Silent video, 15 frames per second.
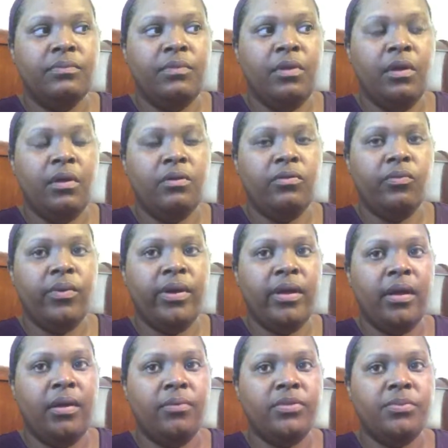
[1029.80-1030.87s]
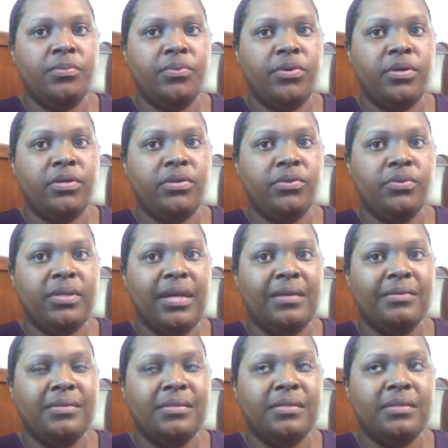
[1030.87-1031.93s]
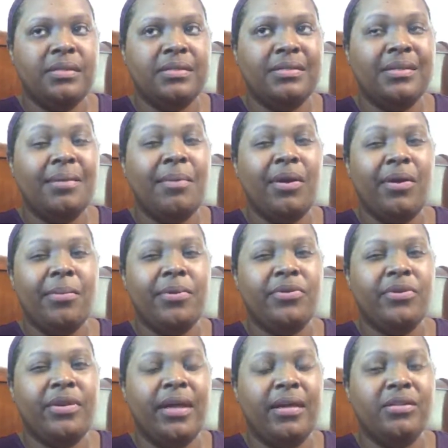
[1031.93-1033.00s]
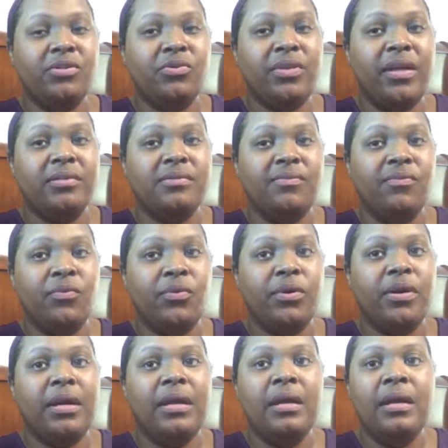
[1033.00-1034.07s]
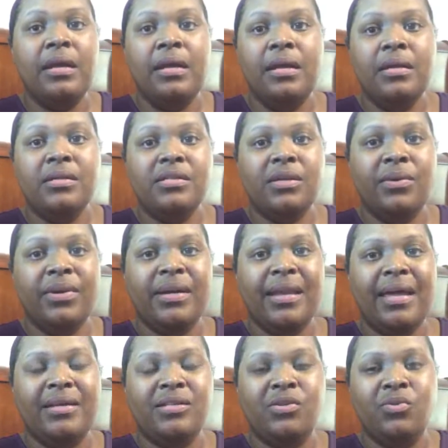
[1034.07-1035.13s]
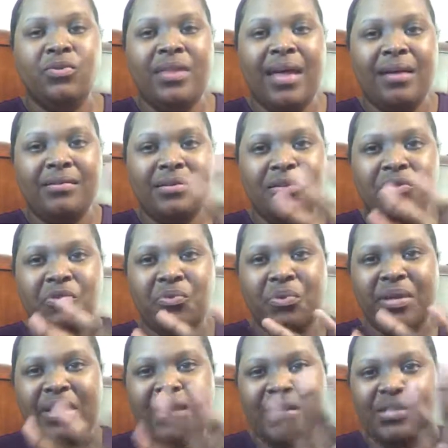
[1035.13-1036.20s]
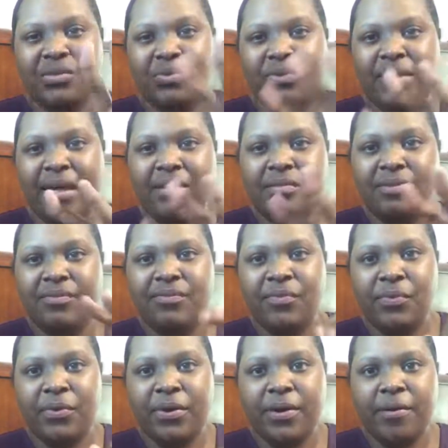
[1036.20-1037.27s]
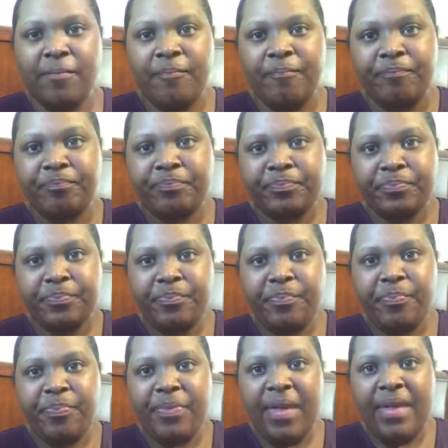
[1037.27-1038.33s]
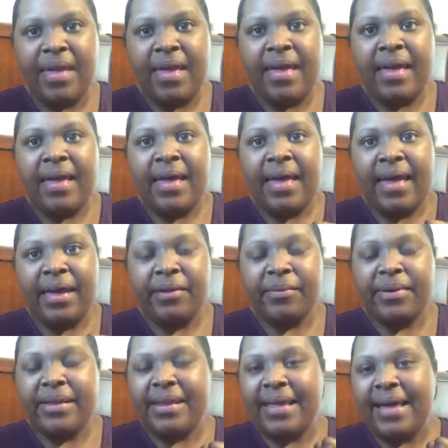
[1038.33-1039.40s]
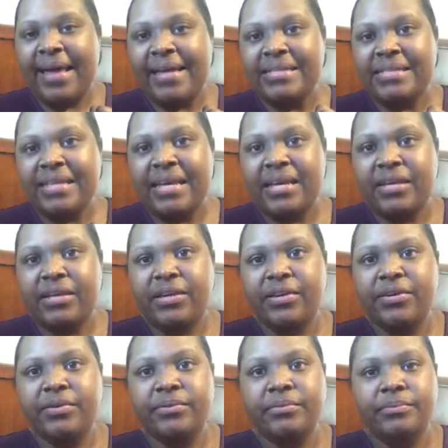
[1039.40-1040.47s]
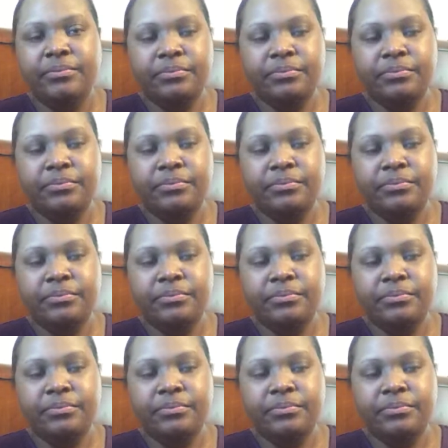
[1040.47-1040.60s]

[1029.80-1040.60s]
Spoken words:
Because Rayon was born in 2006. I think my grandmother died in 2004. So in like 2003, 2004. Hey, Realize, thank you.